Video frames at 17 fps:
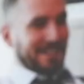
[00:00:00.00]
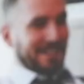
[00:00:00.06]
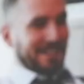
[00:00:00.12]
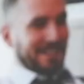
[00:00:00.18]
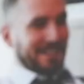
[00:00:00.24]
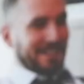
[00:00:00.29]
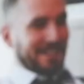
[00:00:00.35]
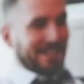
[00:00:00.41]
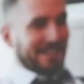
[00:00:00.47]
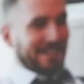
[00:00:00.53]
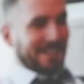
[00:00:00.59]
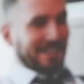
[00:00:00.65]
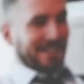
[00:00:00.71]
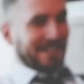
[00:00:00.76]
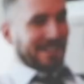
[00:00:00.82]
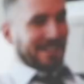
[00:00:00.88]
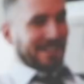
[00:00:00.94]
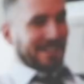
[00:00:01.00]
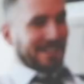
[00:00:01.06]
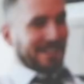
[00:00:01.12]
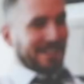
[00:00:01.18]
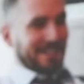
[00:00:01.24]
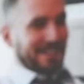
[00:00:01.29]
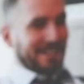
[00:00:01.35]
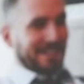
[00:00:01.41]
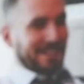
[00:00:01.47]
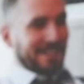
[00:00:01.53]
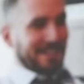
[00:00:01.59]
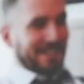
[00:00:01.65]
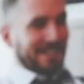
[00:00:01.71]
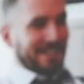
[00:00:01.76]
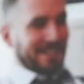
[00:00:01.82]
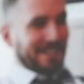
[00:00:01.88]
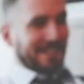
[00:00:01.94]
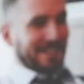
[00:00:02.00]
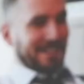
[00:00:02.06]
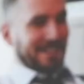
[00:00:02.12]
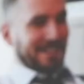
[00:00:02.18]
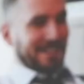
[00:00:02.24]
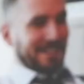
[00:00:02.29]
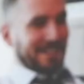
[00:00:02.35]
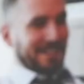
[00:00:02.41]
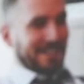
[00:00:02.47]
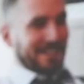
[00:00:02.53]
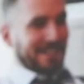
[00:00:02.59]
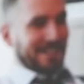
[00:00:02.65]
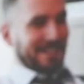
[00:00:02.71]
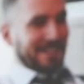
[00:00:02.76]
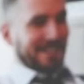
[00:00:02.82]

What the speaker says: (silent)